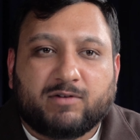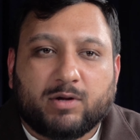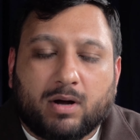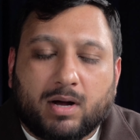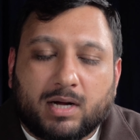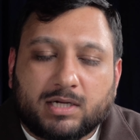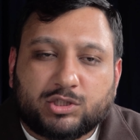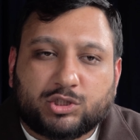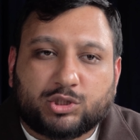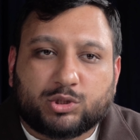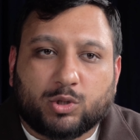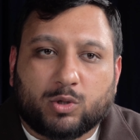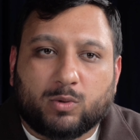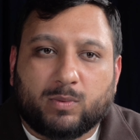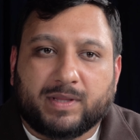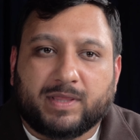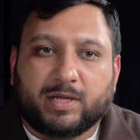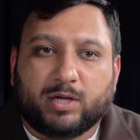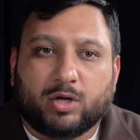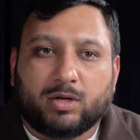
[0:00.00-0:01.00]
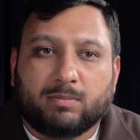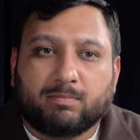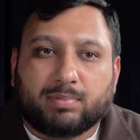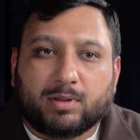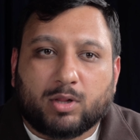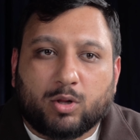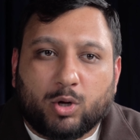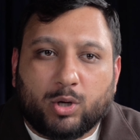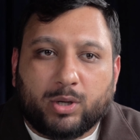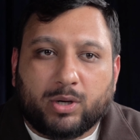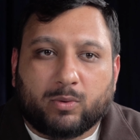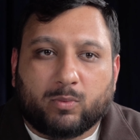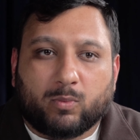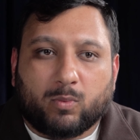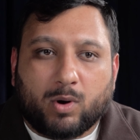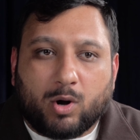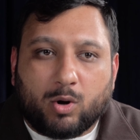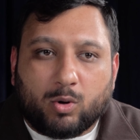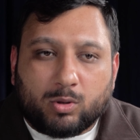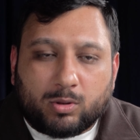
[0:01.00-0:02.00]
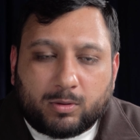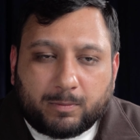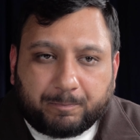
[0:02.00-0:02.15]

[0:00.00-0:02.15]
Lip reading: you're unsure whether your employer role